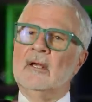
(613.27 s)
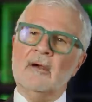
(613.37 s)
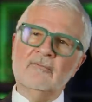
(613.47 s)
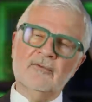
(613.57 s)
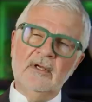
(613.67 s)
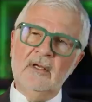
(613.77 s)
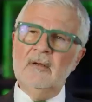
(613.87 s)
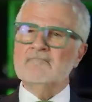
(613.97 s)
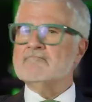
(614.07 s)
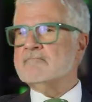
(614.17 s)

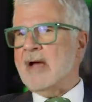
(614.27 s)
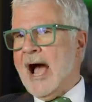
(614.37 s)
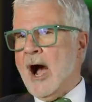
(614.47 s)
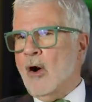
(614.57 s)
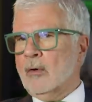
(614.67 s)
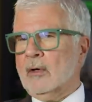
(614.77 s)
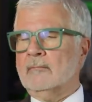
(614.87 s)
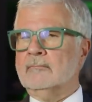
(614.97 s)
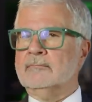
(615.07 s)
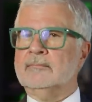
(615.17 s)
Every hour,